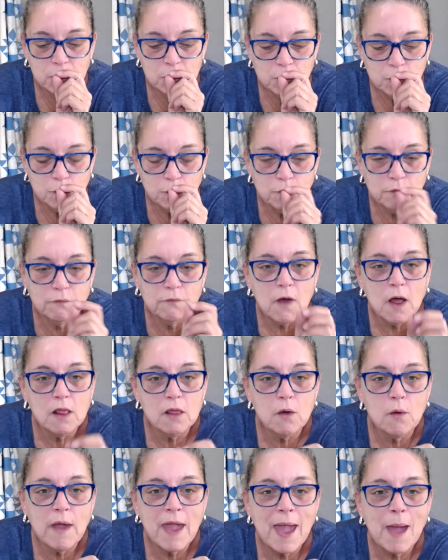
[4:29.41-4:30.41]
you
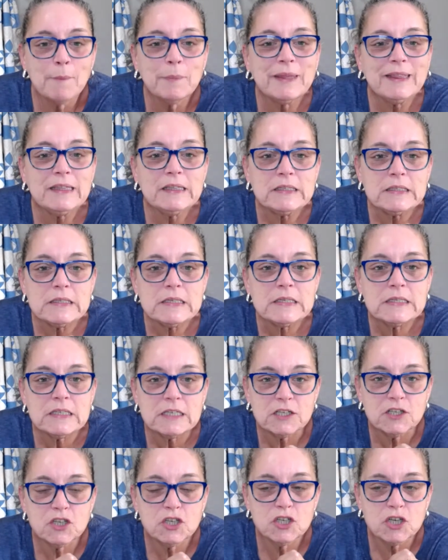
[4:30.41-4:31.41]
follow Happy Little
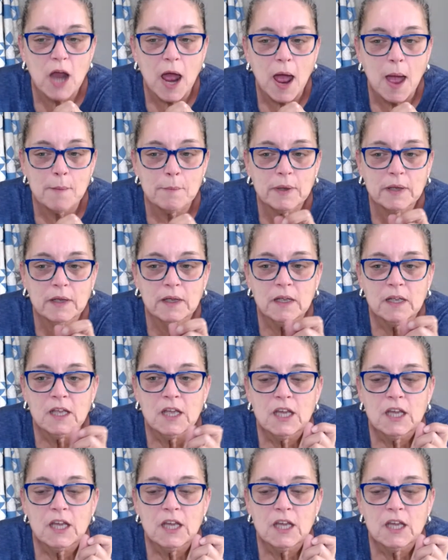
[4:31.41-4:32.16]
Stitch Shop,